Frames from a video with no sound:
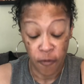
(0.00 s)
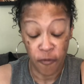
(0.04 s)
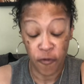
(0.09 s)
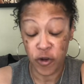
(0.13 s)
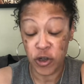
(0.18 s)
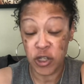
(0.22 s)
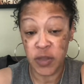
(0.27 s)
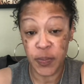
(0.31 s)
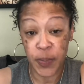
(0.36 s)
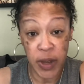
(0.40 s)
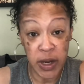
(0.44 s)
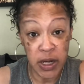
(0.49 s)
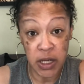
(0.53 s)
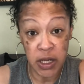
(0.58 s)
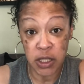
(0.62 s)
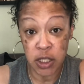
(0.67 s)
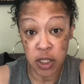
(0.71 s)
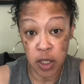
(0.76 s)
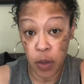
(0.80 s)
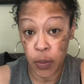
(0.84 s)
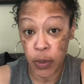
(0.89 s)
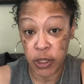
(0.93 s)
for spending
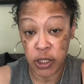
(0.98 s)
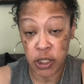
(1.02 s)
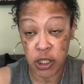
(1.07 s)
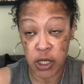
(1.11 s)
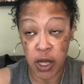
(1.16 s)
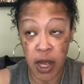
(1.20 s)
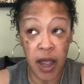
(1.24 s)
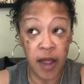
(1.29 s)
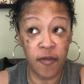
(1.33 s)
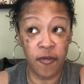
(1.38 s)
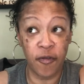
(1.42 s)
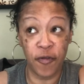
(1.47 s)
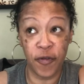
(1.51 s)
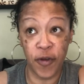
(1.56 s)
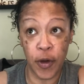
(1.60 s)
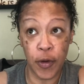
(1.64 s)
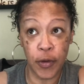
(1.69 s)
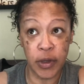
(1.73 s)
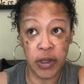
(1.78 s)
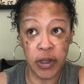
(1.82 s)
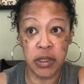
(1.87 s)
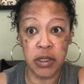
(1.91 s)
so much time
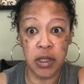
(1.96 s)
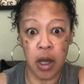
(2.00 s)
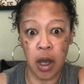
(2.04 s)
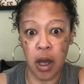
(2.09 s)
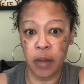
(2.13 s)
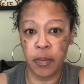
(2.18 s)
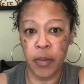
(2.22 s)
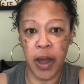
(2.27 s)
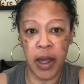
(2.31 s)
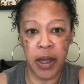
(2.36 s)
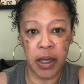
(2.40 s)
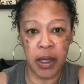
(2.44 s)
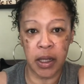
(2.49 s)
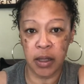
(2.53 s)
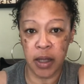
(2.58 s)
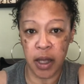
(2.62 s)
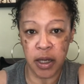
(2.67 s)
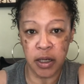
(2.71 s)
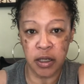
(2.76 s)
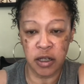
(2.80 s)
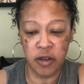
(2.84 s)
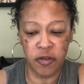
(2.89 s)
focused on my
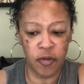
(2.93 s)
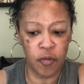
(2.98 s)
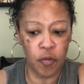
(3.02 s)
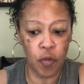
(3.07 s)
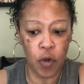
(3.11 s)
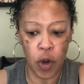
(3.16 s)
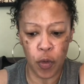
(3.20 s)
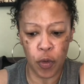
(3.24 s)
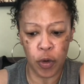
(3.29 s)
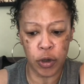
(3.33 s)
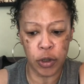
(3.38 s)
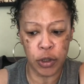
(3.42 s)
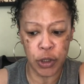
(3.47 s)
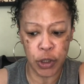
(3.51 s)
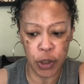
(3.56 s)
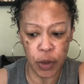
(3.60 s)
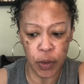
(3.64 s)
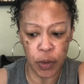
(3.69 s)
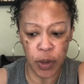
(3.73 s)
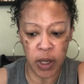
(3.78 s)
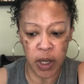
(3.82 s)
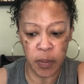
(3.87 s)
collective and what we're
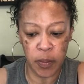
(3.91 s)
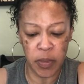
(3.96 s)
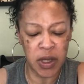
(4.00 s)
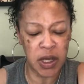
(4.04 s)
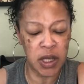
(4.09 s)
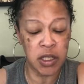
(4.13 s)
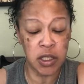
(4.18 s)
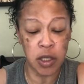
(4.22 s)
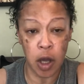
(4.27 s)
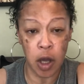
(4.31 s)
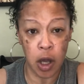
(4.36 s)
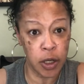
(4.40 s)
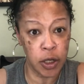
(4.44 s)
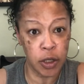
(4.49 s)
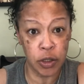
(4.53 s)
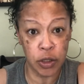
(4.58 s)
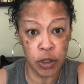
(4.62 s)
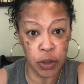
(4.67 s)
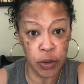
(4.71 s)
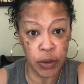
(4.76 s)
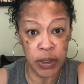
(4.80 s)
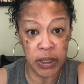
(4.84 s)
doing because all you're
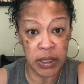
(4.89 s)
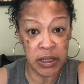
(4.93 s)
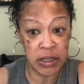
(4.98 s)
doing